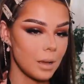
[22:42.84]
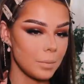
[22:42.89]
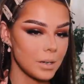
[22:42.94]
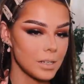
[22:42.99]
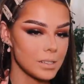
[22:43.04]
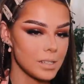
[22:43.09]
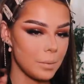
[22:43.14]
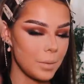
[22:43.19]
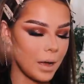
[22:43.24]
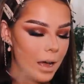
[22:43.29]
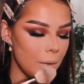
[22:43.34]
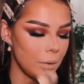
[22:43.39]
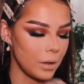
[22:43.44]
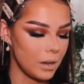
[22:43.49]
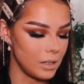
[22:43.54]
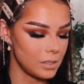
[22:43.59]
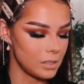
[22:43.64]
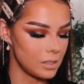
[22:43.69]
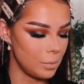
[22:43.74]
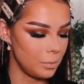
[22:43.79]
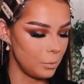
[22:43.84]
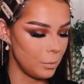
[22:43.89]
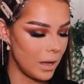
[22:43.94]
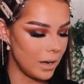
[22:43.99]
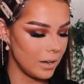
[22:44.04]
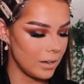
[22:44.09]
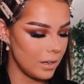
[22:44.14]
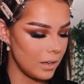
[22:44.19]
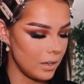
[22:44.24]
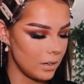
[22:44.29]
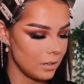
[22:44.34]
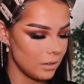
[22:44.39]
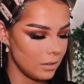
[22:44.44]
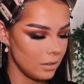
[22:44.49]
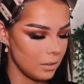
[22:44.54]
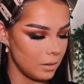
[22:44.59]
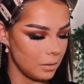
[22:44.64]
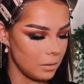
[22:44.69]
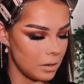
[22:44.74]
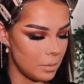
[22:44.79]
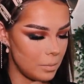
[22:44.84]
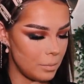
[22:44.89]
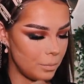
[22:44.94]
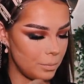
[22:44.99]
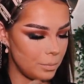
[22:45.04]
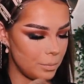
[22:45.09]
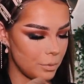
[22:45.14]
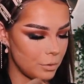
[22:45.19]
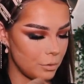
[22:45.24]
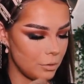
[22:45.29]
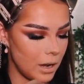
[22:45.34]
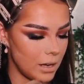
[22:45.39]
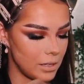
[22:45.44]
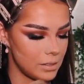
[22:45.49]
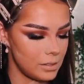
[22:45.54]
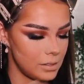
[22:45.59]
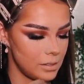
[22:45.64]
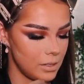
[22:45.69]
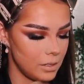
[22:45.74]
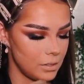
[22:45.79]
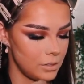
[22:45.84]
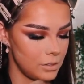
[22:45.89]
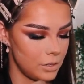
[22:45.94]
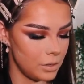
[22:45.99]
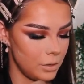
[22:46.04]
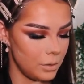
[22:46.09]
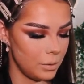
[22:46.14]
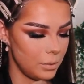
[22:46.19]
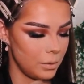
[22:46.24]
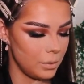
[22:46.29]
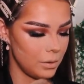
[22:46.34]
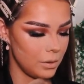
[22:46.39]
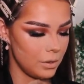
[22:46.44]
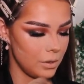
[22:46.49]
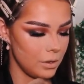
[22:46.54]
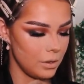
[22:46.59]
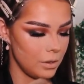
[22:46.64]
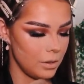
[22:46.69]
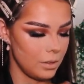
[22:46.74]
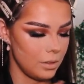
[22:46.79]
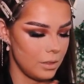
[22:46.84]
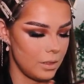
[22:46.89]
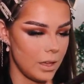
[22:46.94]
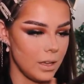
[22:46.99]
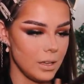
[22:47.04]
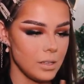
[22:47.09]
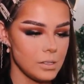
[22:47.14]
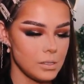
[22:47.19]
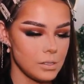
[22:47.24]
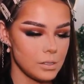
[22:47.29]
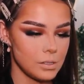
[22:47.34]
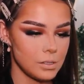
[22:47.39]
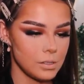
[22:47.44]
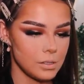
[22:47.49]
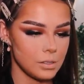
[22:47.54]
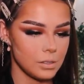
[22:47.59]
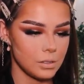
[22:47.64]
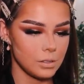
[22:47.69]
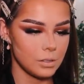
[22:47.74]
I'm gonna take my hourglass double ended. I'm gonna press into this.